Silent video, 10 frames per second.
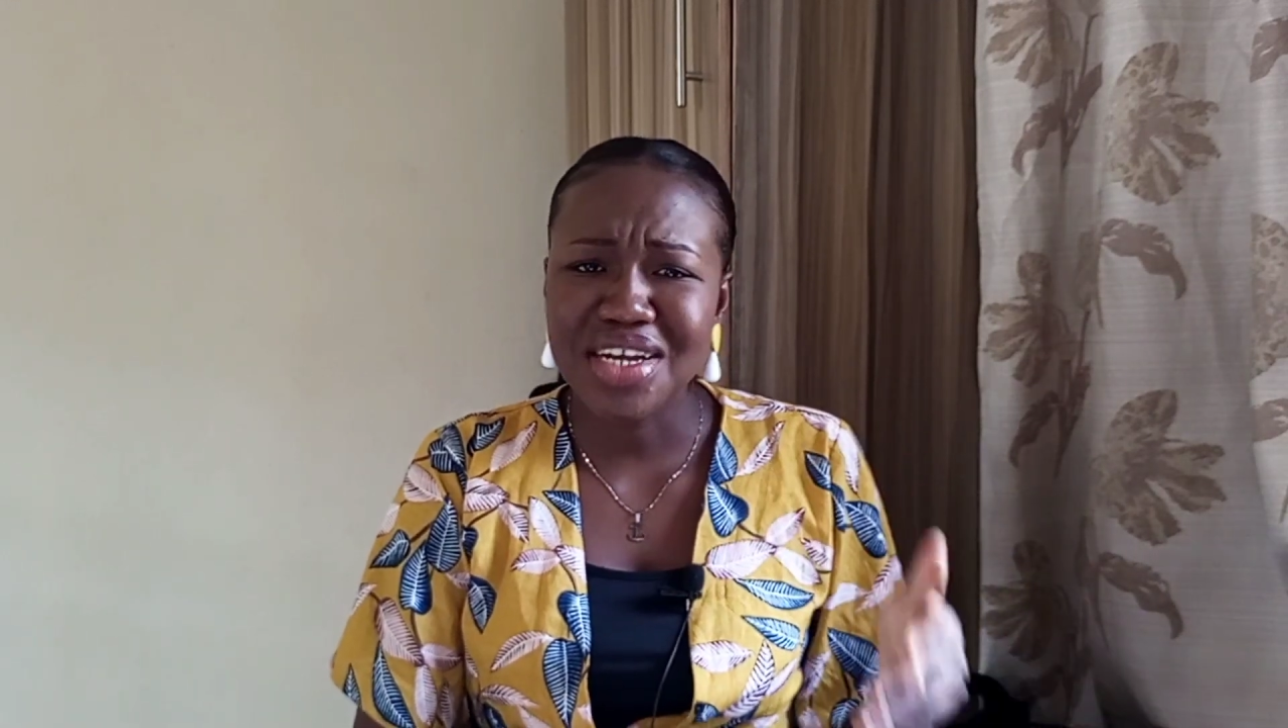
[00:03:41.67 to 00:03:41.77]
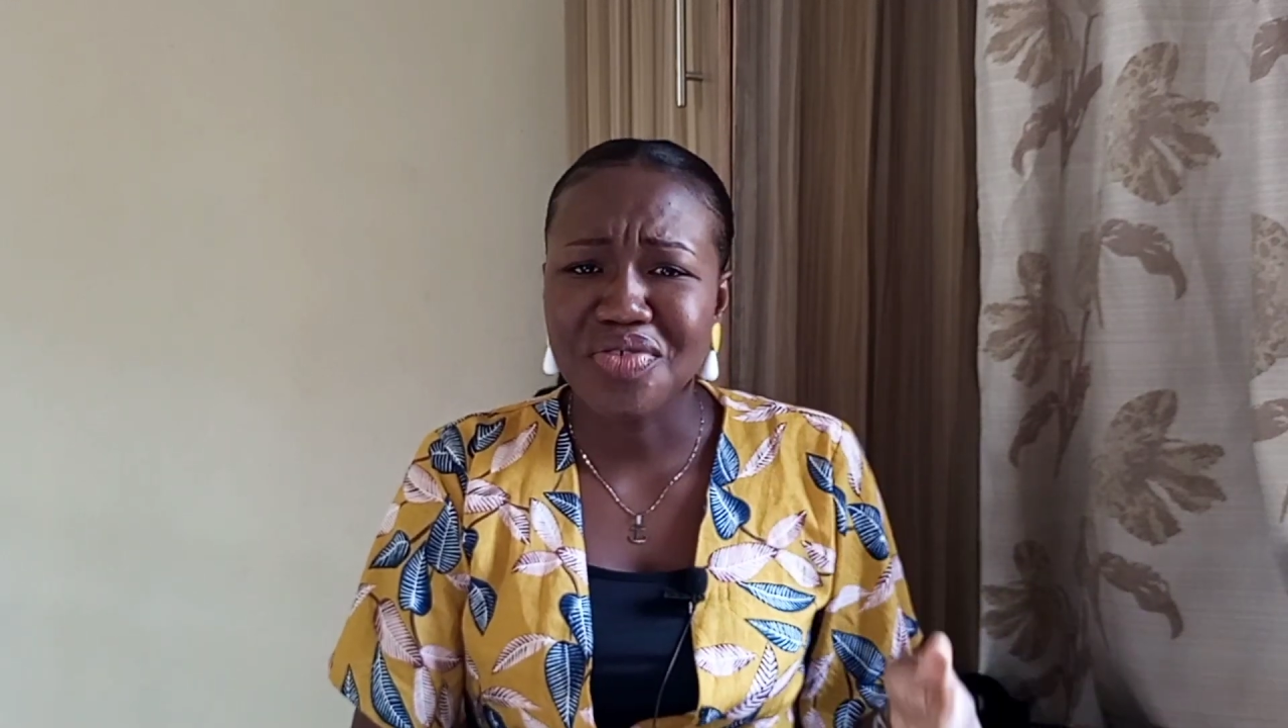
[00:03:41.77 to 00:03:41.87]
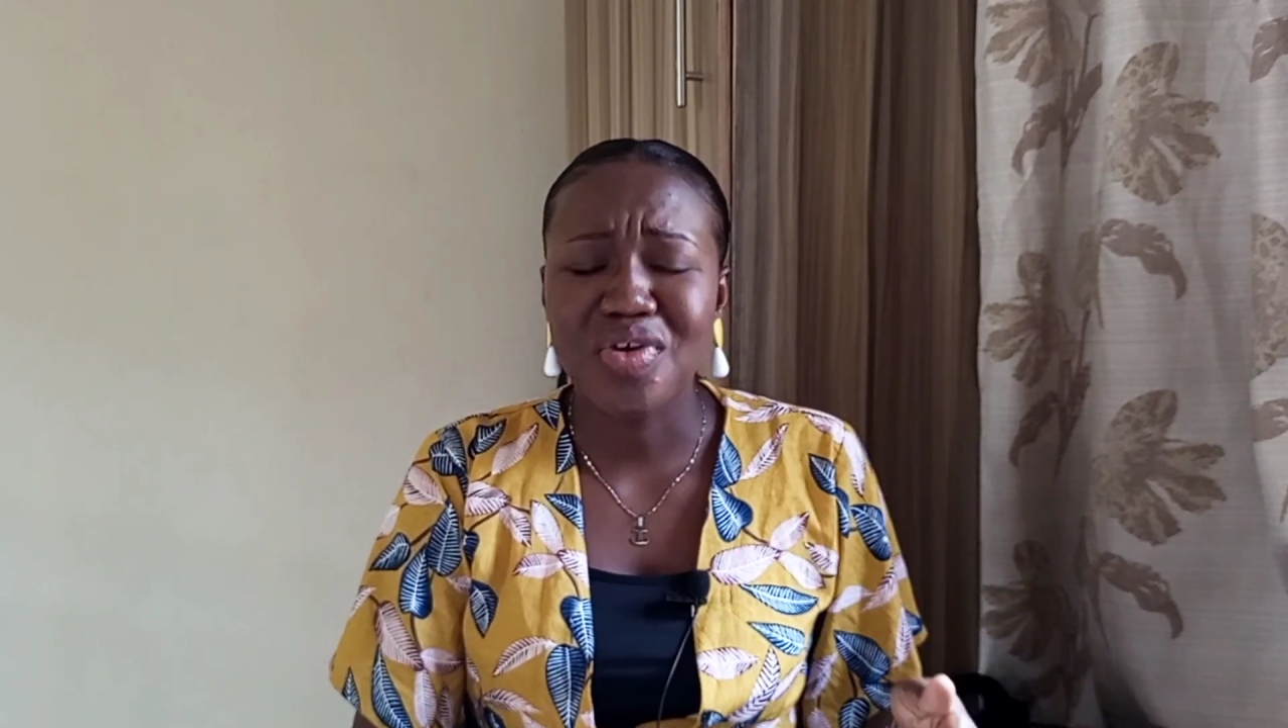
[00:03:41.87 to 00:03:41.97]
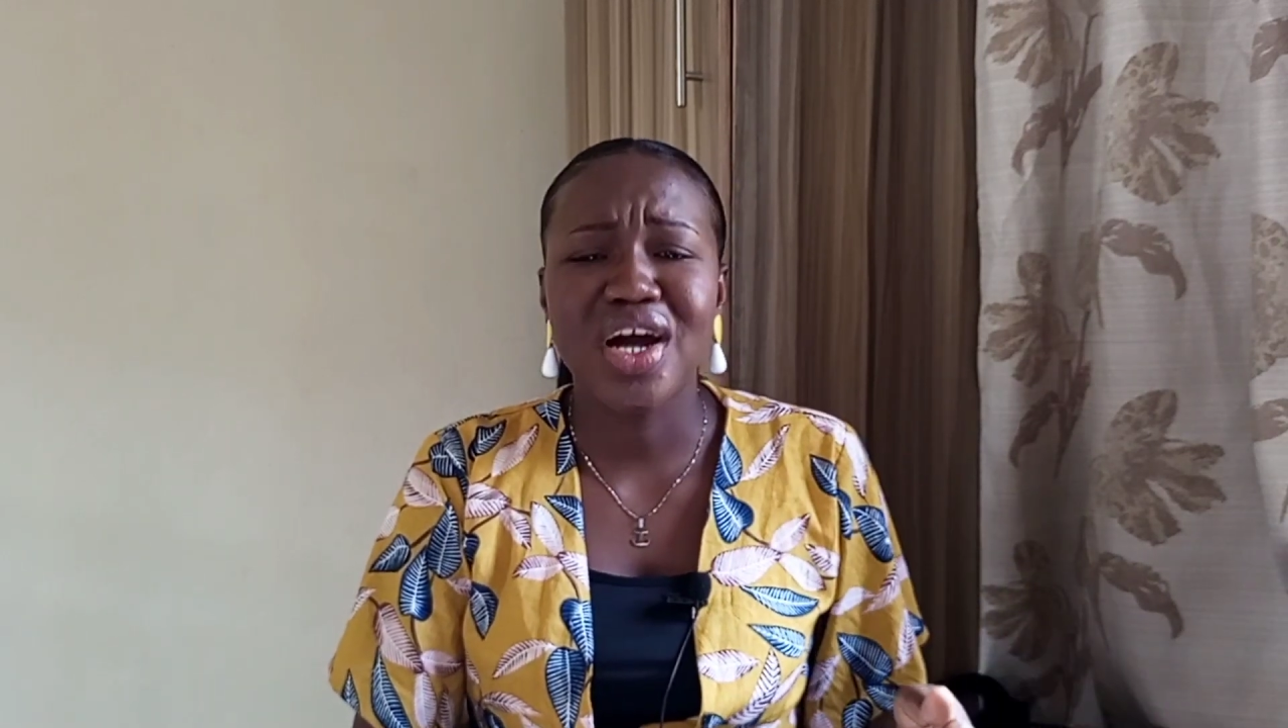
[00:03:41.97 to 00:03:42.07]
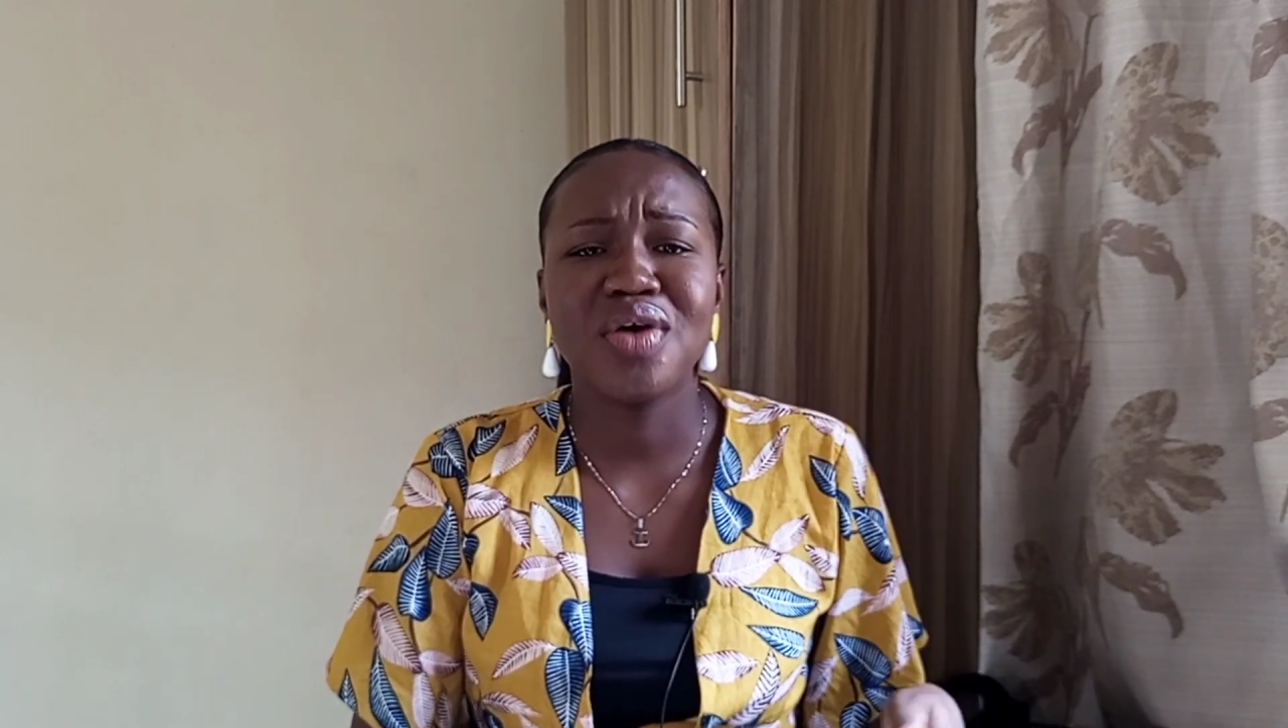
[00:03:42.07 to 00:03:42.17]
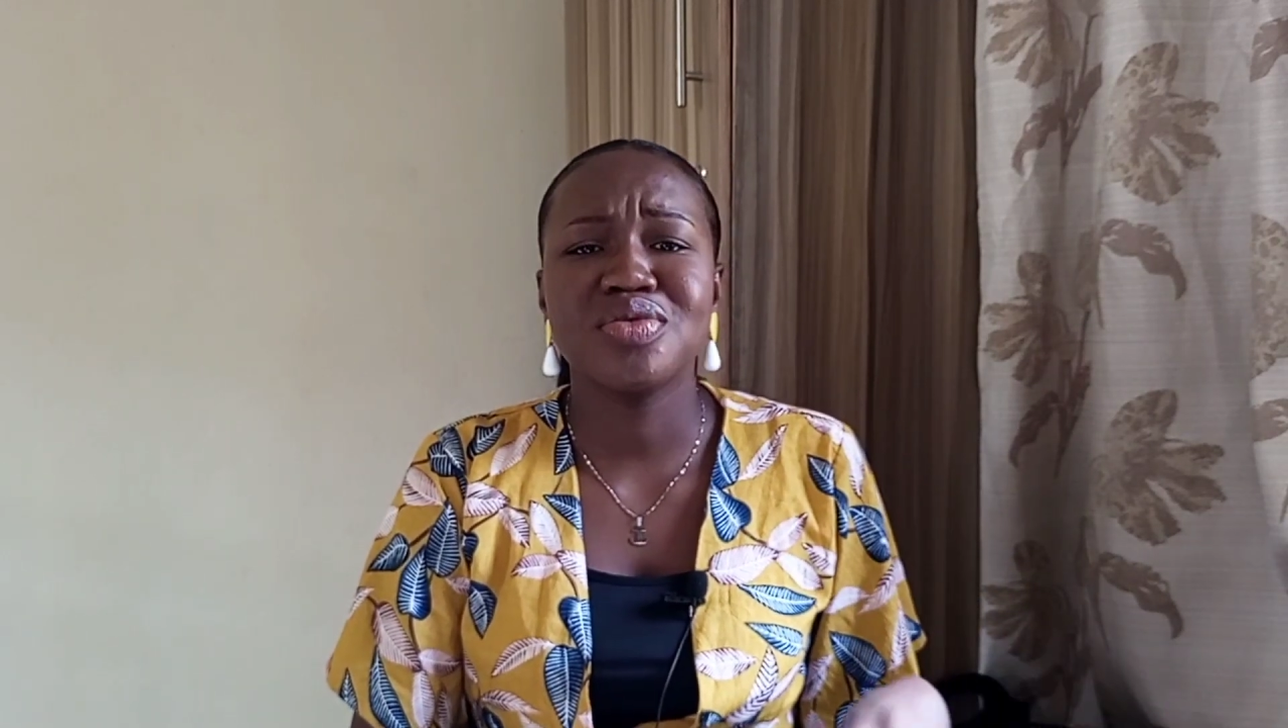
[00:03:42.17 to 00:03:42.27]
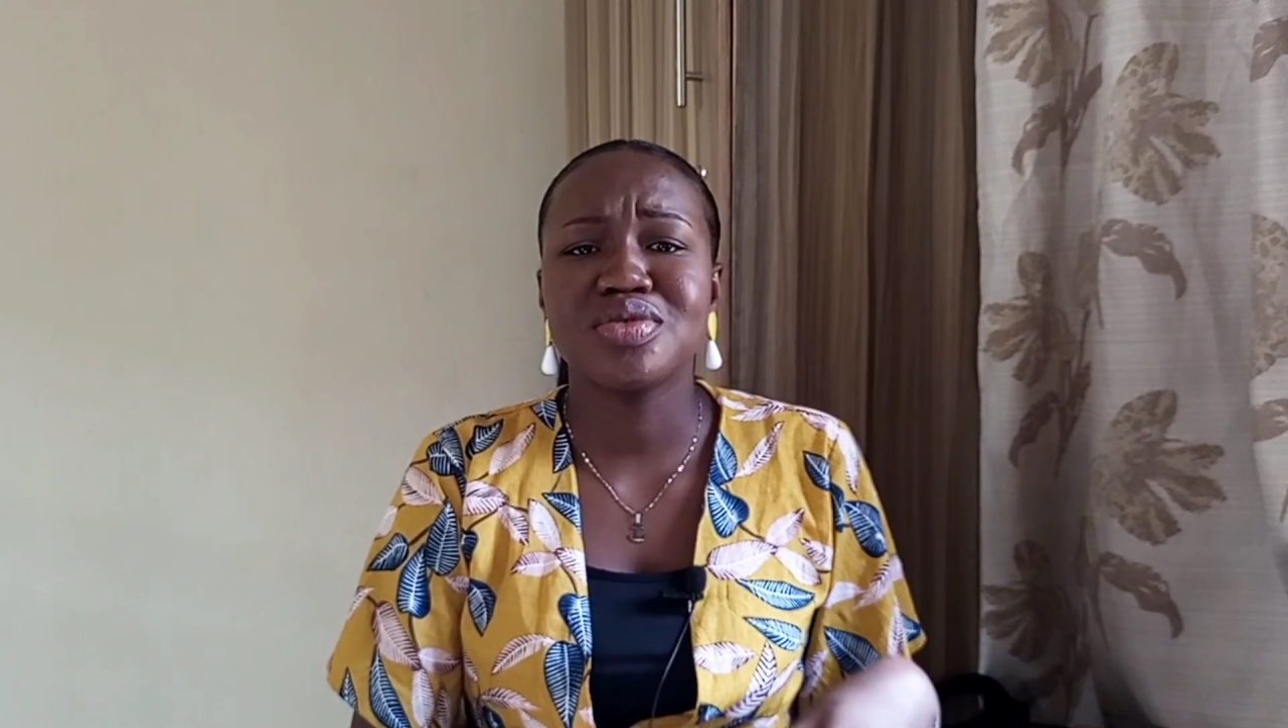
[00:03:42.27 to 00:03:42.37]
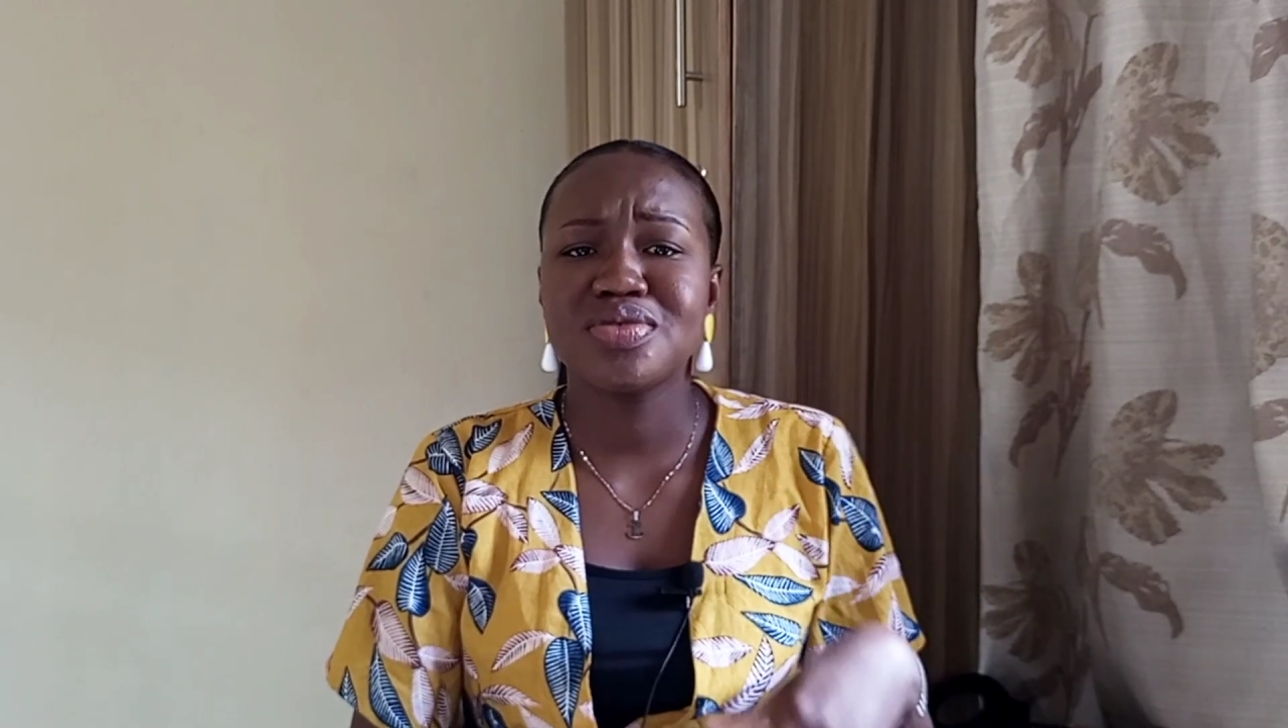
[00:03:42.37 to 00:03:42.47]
around,